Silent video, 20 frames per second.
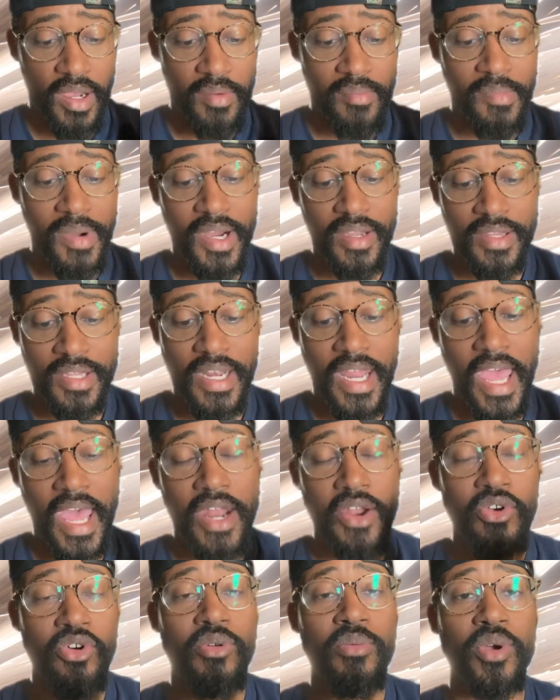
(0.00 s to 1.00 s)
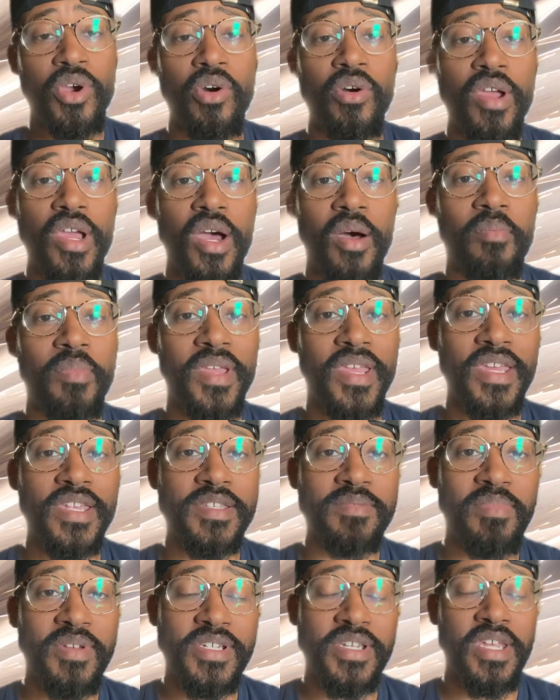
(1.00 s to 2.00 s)
Maryland at home going up
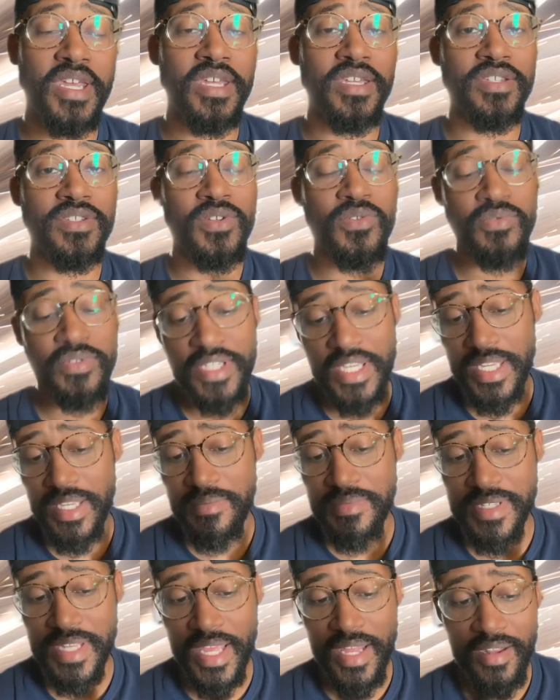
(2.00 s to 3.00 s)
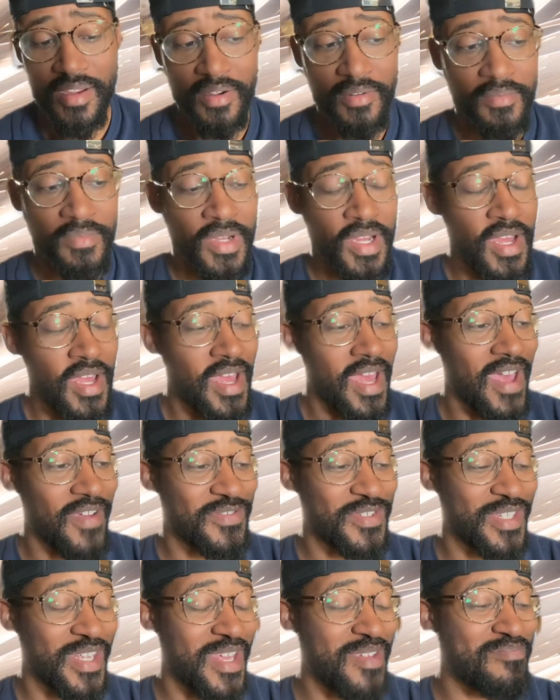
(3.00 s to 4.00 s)
against Michigan, two teams that have
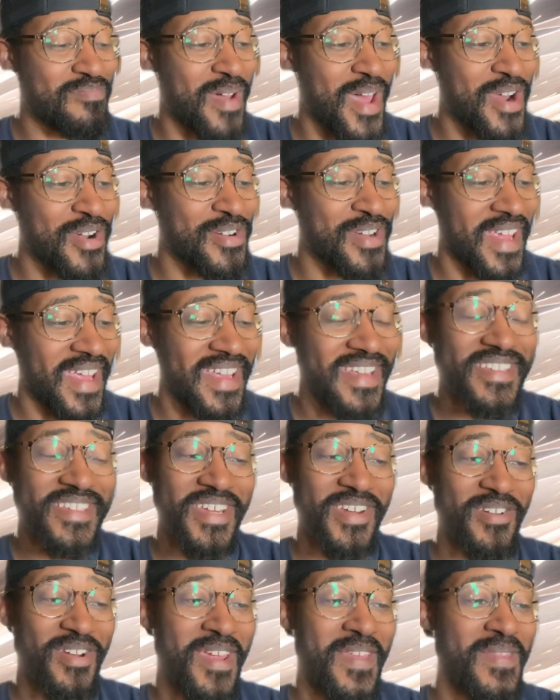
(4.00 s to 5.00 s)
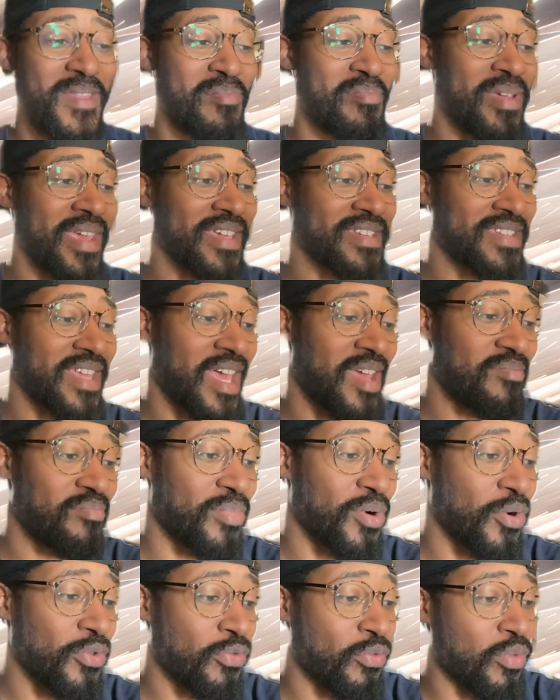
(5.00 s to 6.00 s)
seen better days here in the Big Ten.
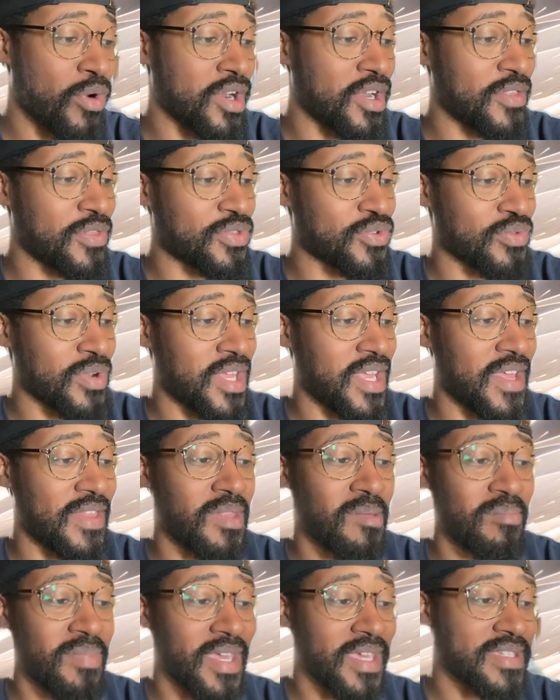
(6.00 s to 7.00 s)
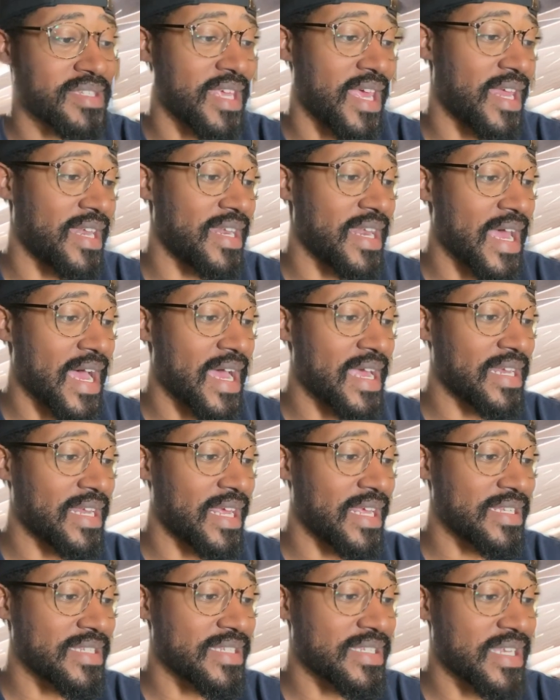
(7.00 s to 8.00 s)
Both 1-3 in the Big Ten,
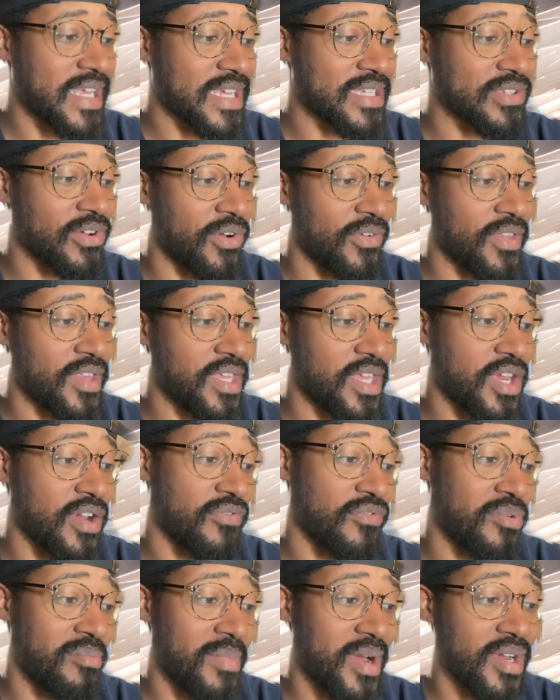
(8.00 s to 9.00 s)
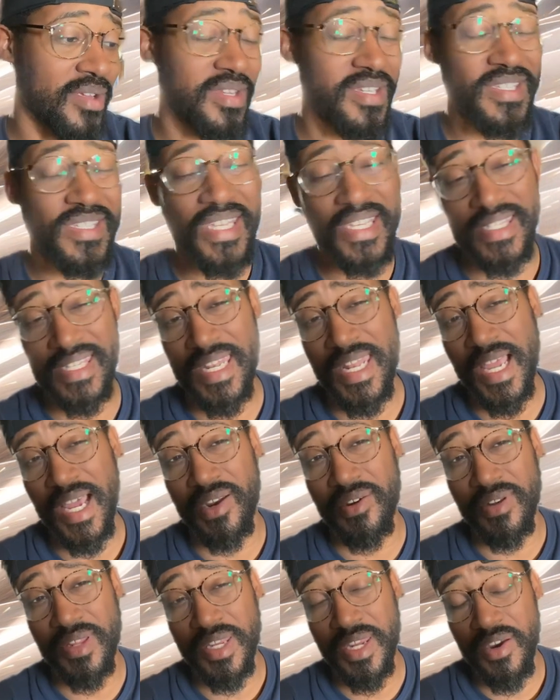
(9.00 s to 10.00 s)
9-6 on the year for Maryland, 6-9
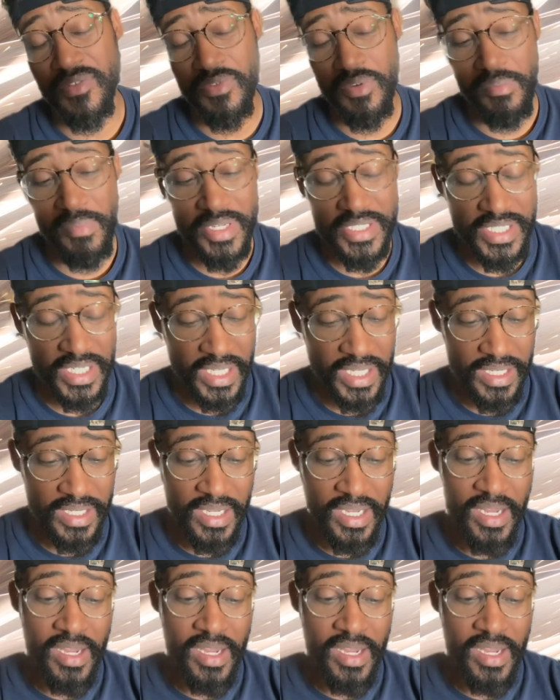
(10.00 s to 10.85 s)
on the year for Michigan.